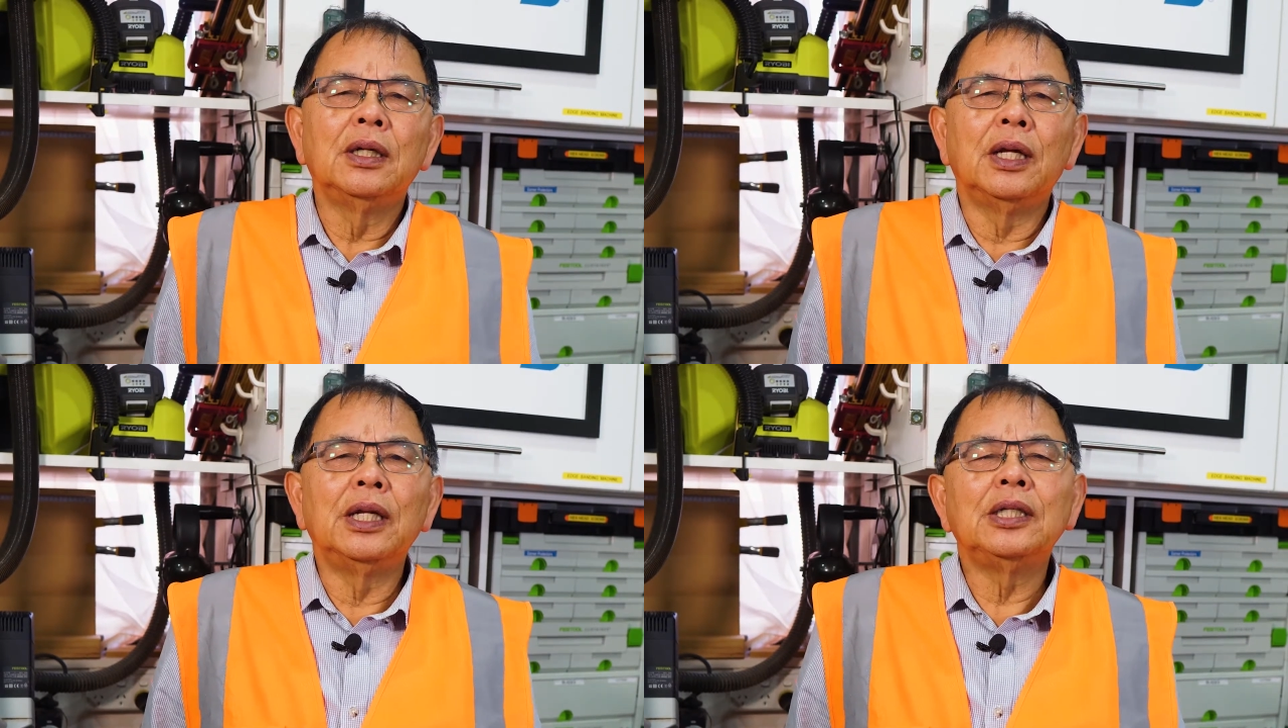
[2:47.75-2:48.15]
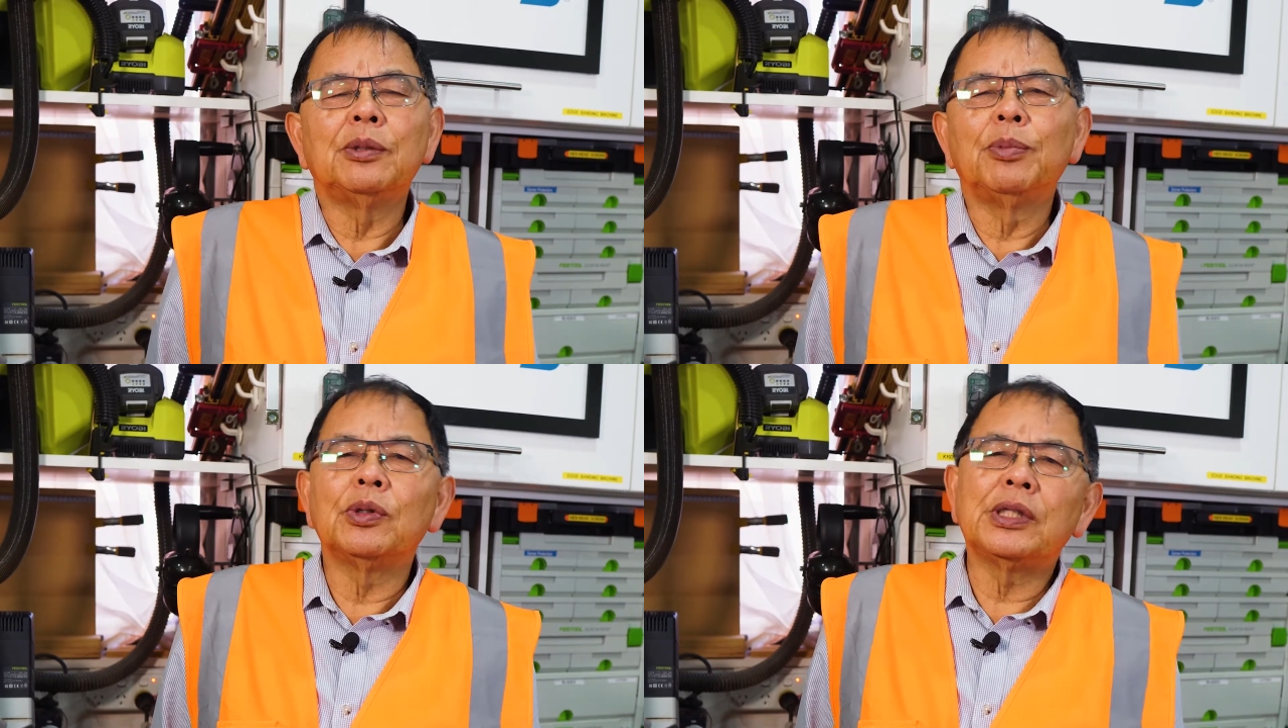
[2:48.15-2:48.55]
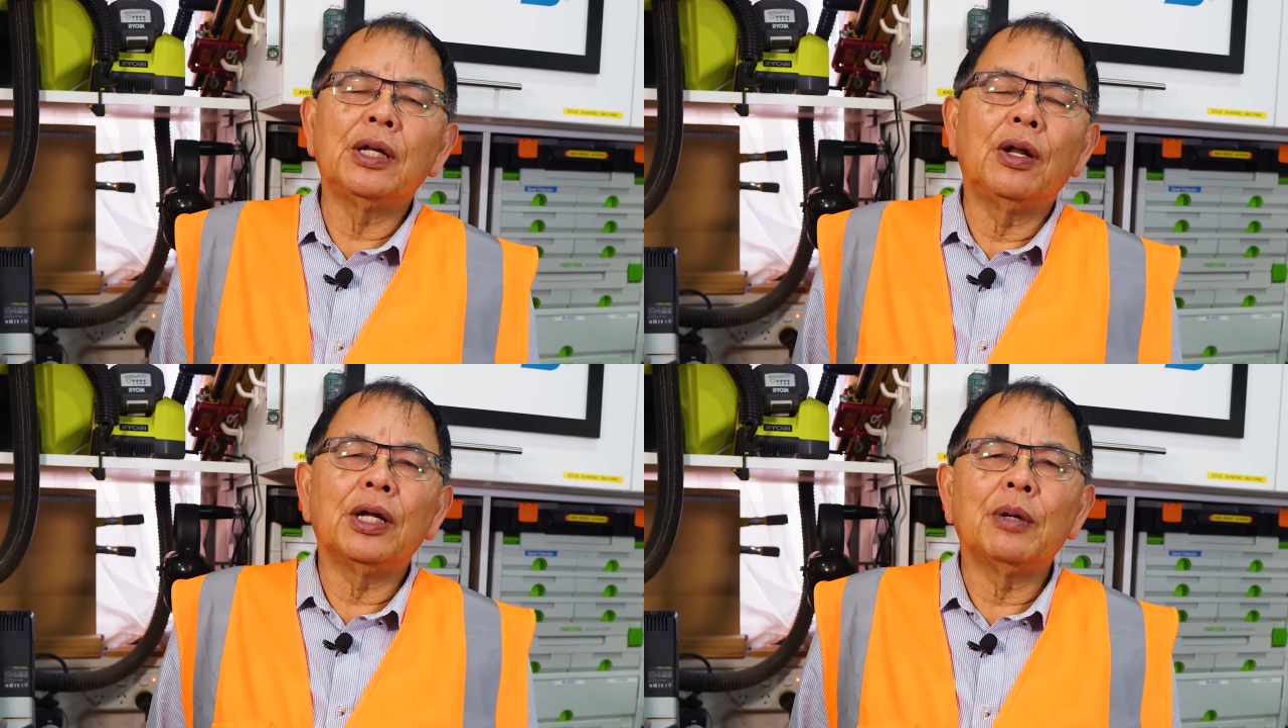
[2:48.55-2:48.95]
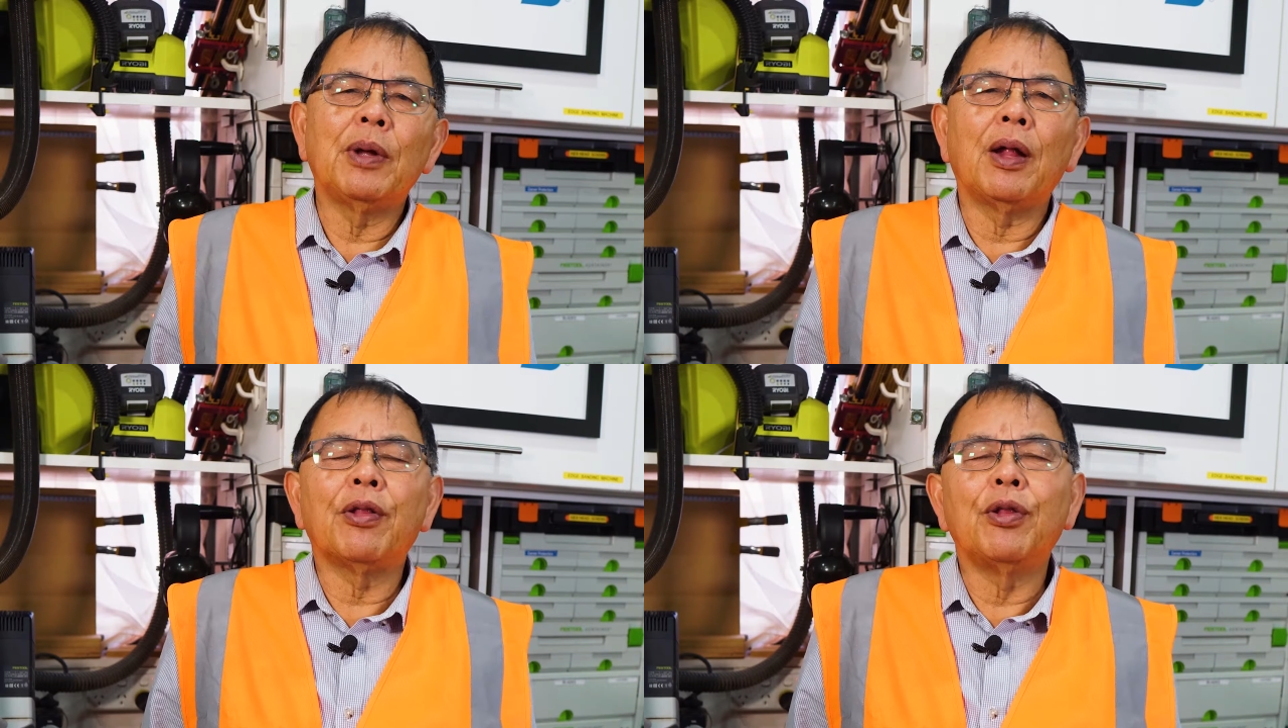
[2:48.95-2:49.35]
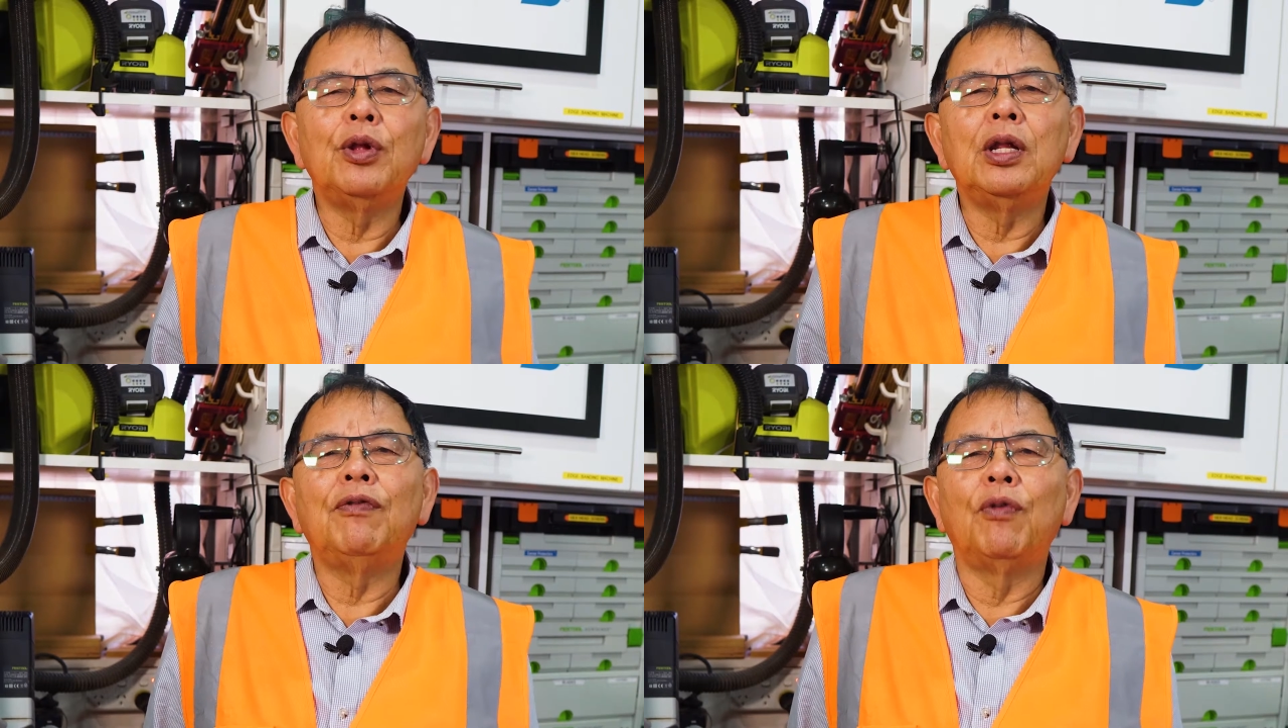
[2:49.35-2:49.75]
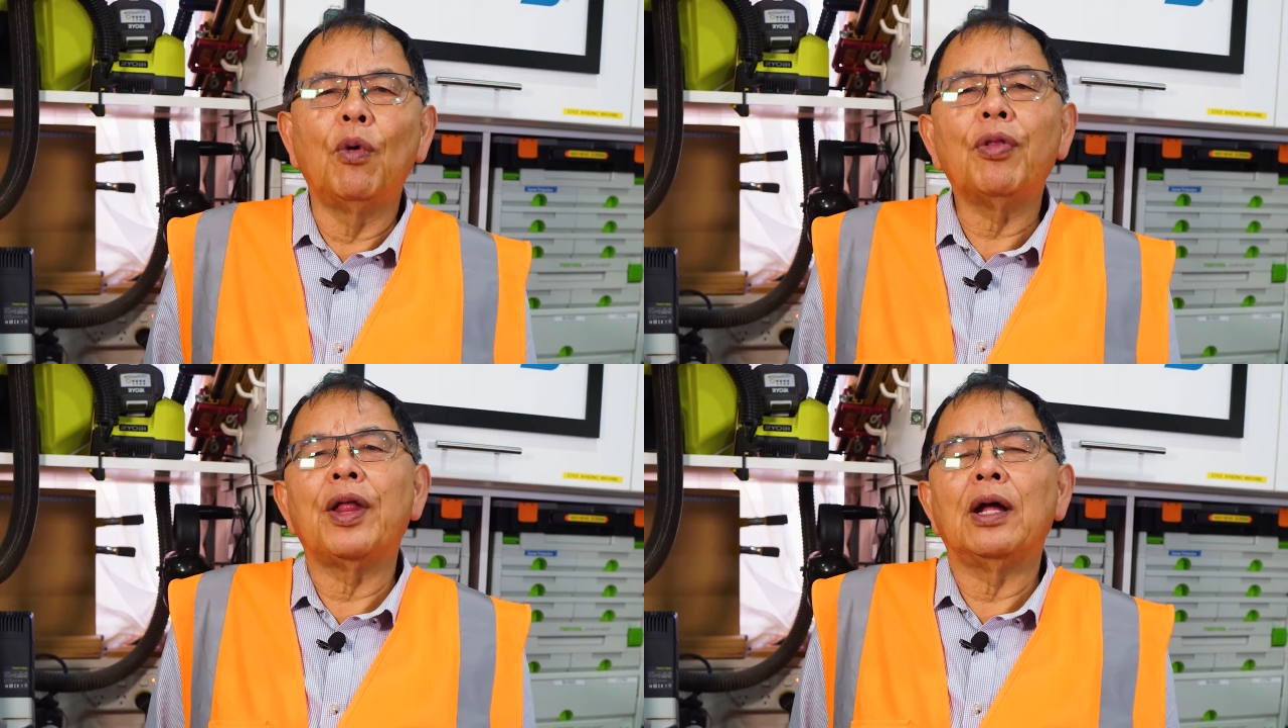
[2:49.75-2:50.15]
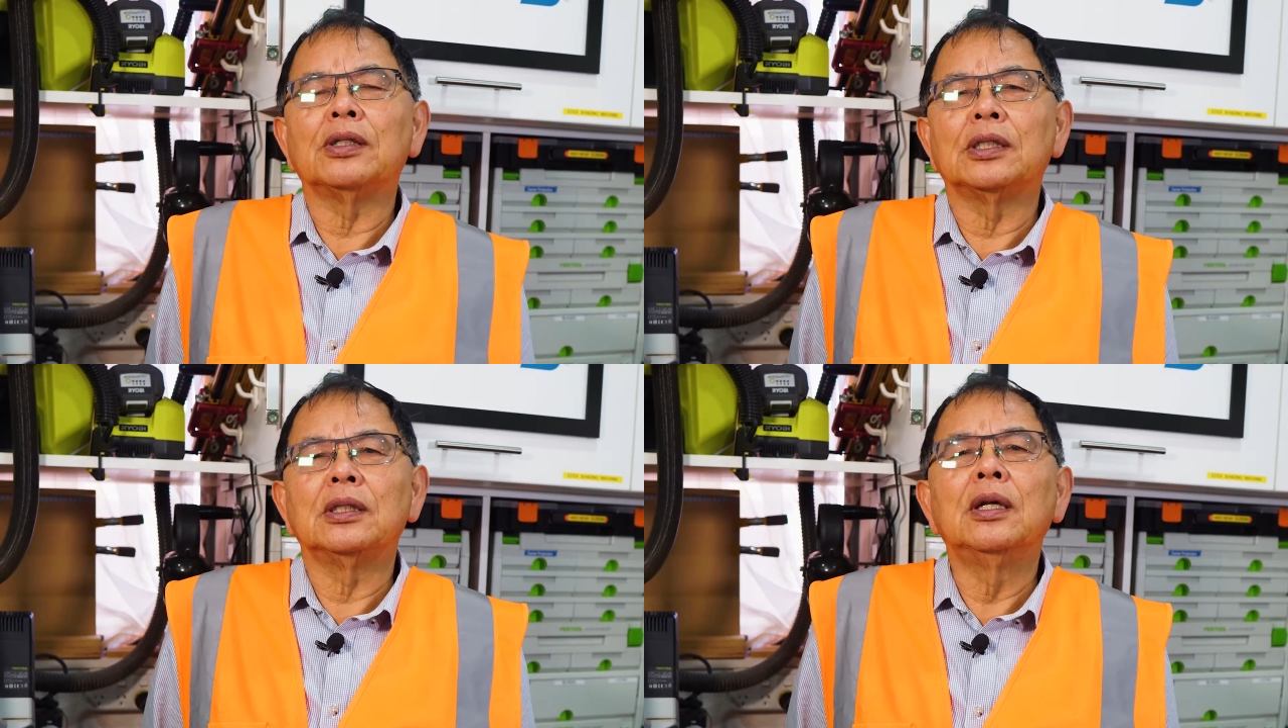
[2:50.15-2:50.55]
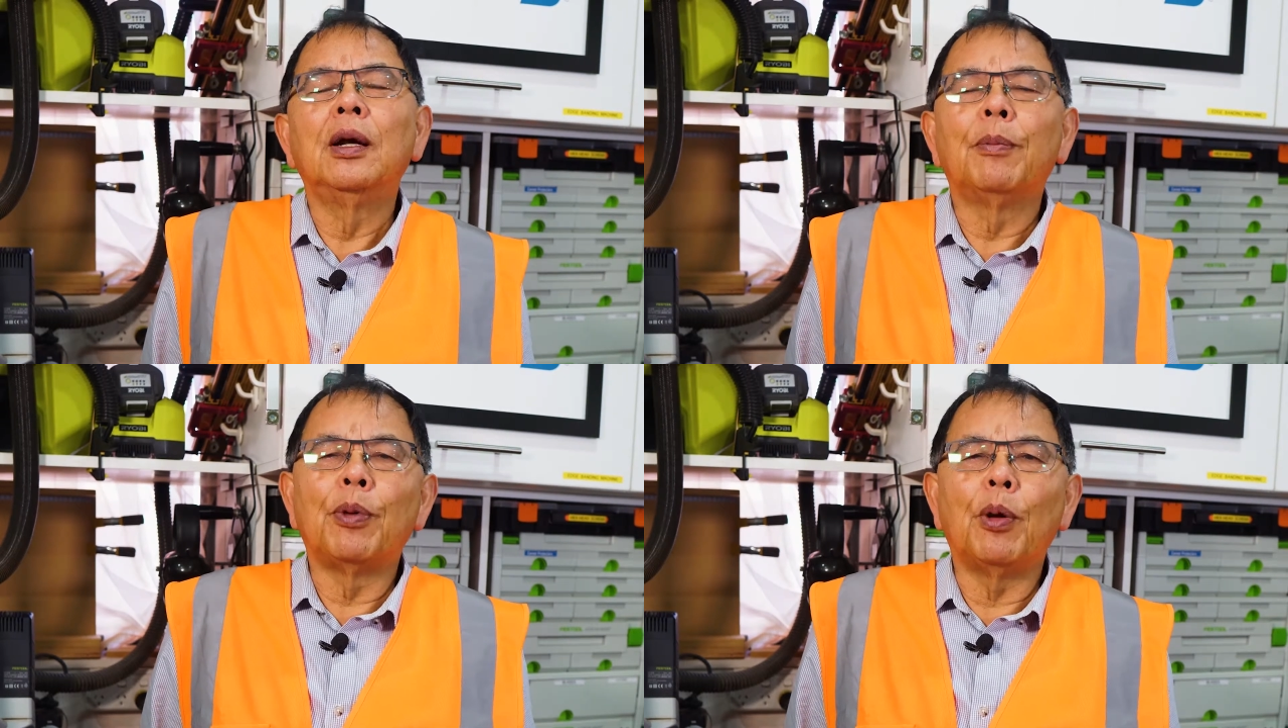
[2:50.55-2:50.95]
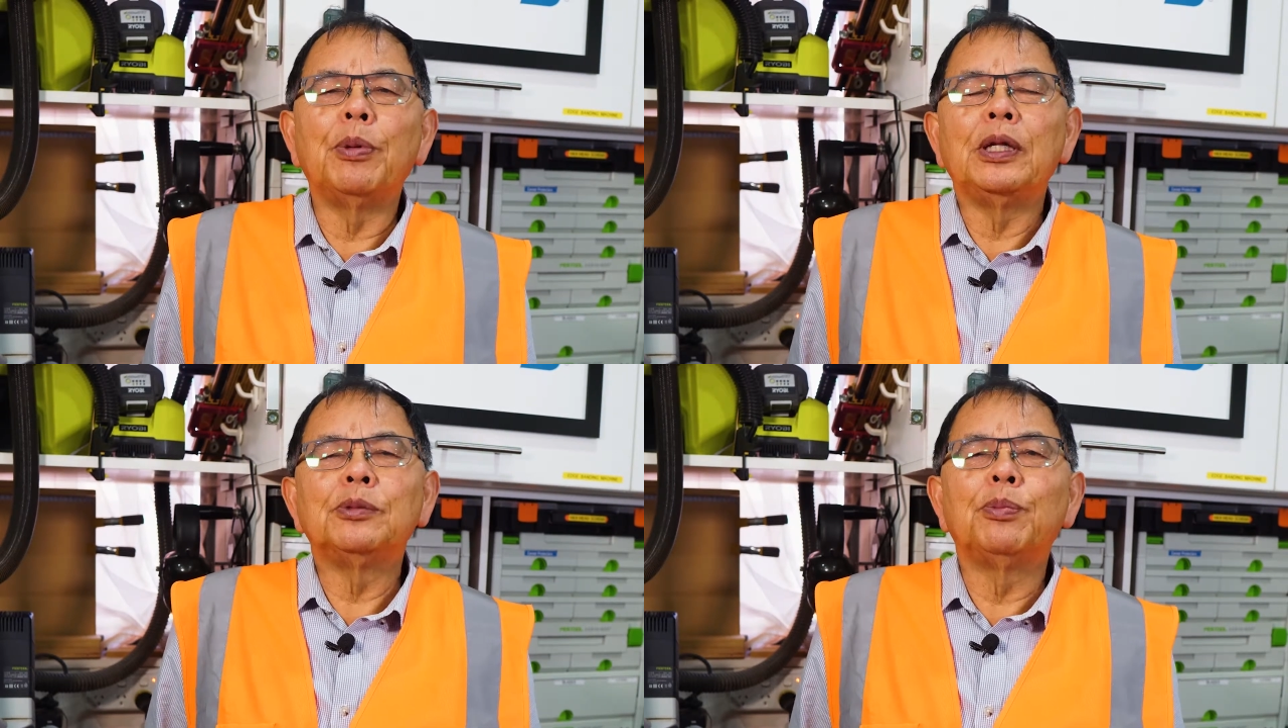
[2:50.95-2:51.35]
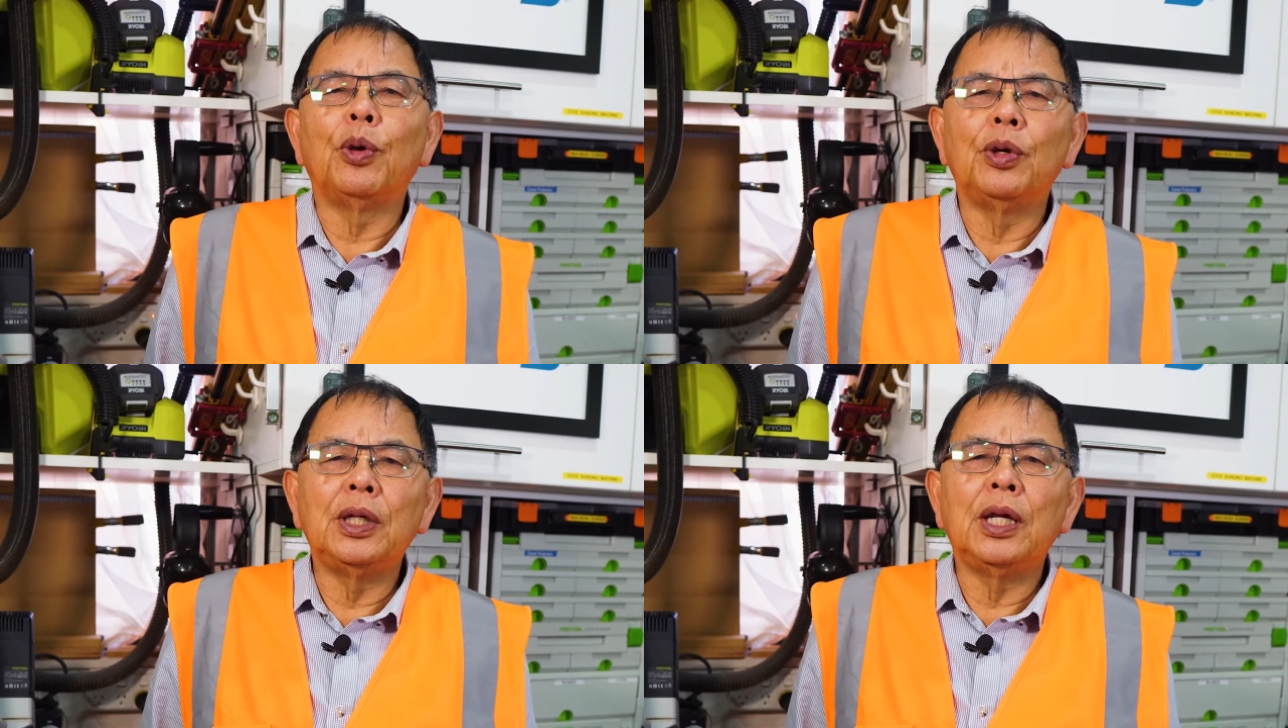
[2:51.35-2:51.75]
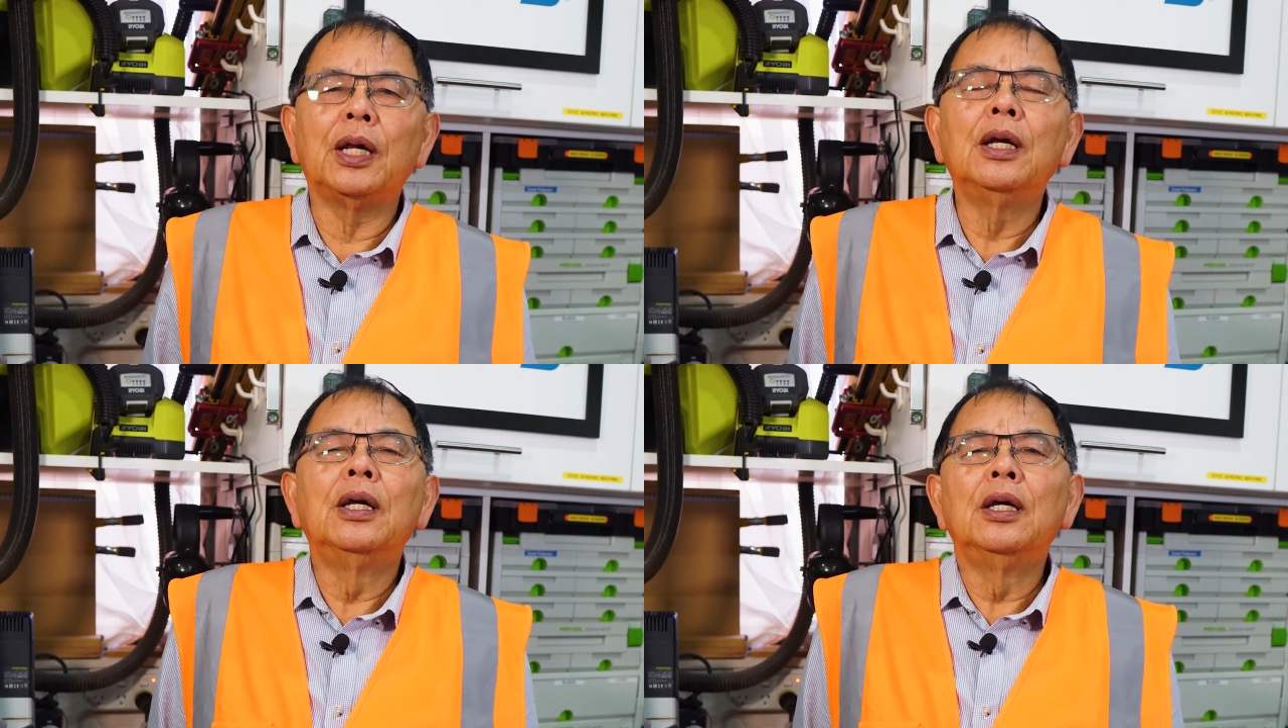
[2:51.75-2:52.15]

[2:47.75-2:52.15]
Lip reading: It needs to build something like about 34,000 properties per year